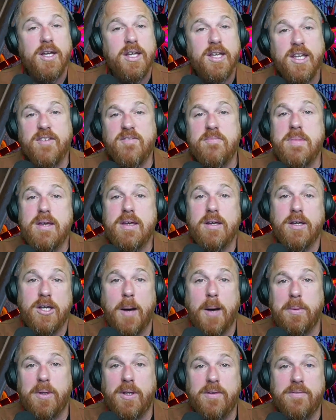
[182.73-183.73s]
Give me a
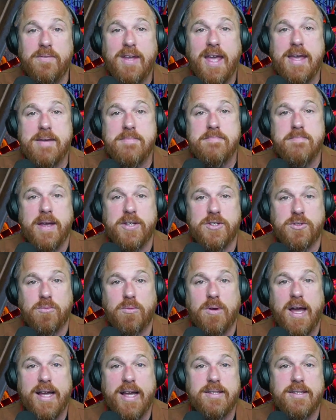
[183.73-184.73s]
couple of game-based
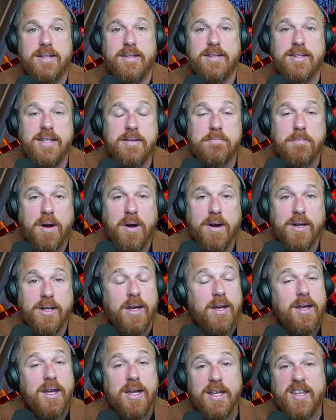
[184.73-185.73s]
rides in a theme park.
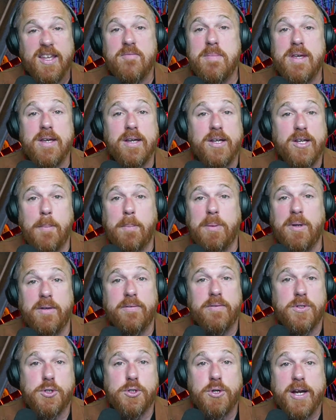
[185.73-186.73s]
Give me a couple
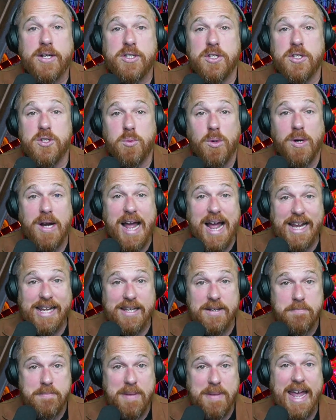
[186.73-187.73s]
of attractions where I
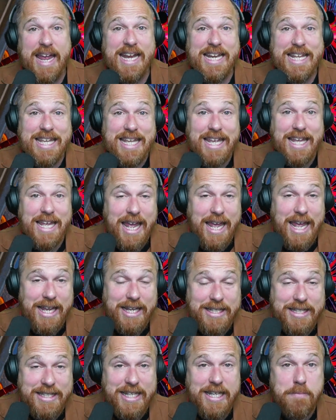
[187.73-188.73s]
can pay to get
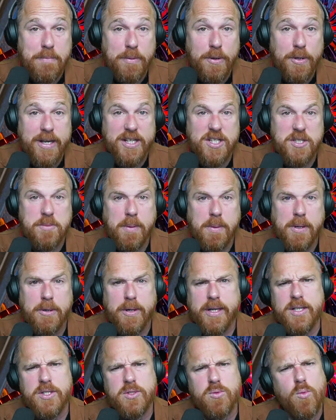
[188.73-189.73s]
a deeper
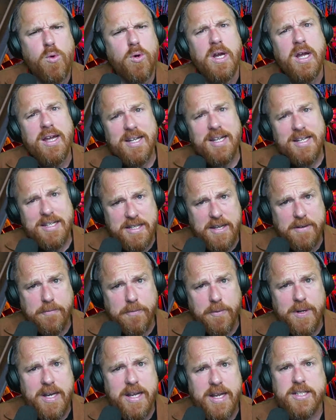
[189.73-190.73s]
experience or
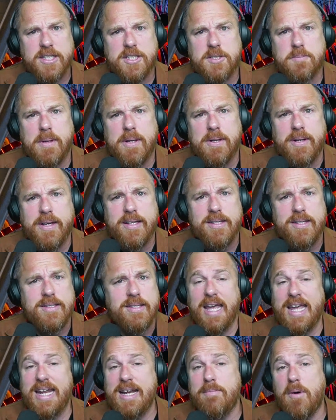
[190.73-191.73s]
different experience,
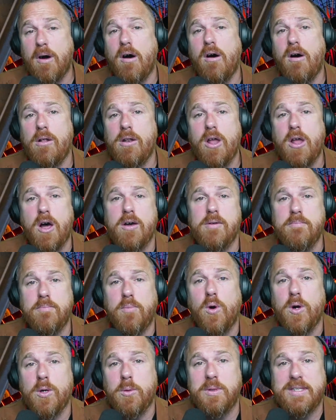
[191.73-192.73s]
and I'm all on
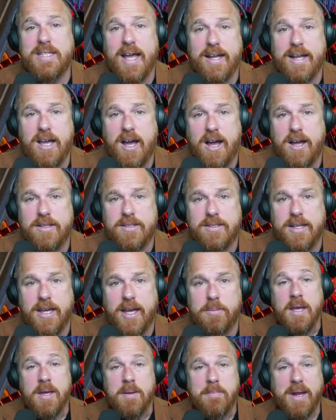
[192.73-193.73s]
board with that
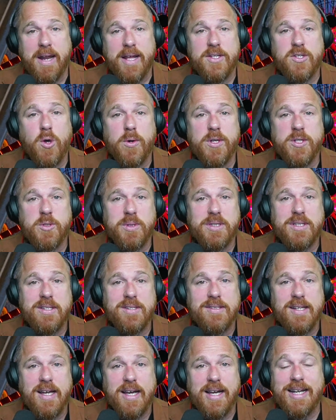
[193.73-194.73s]
concept. But as always with
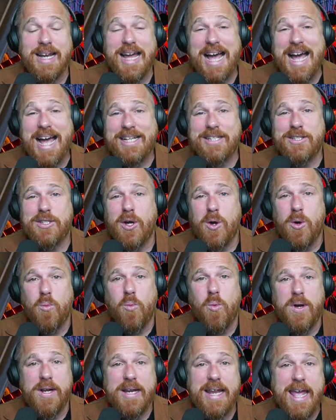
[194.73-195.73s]
design, I don't
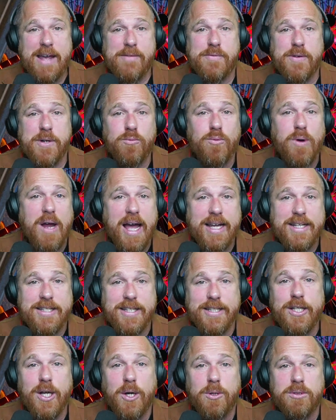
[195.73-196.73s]
want every ride
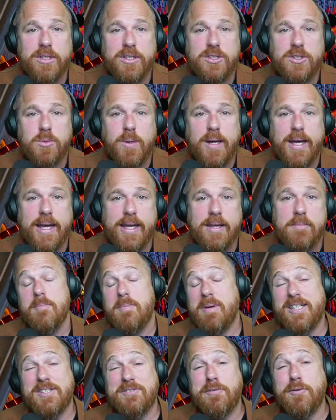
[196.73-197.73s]
to go this way
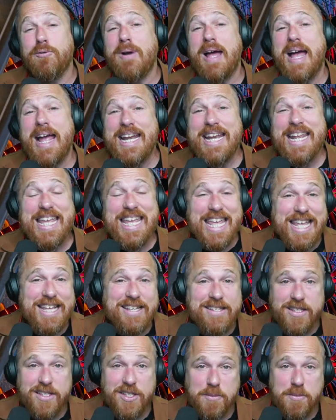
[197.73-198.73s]
because variety is
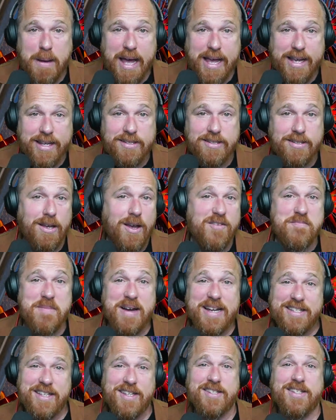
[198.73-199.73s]
the spice of my
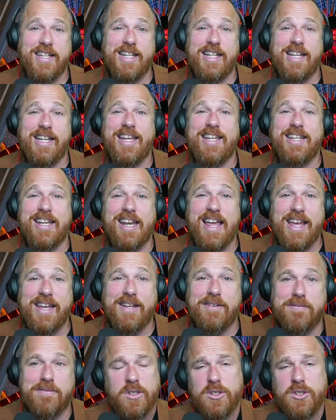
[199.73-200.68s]
Disneyland life.